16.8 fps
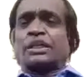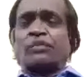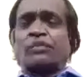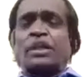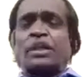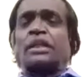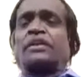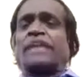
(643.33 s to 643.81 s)

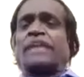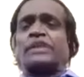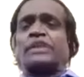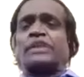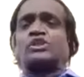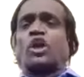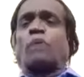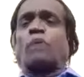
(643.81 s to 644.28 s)
It's a
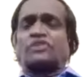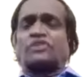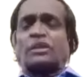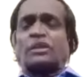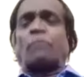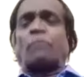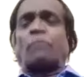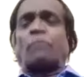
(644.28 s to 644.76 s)
great job, but
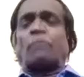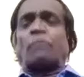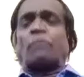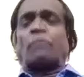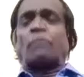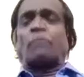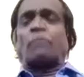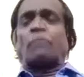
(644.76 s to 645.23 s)
somehow you
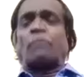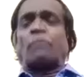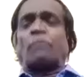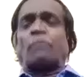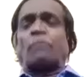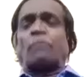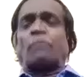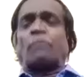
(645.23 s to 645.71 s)
could not pass.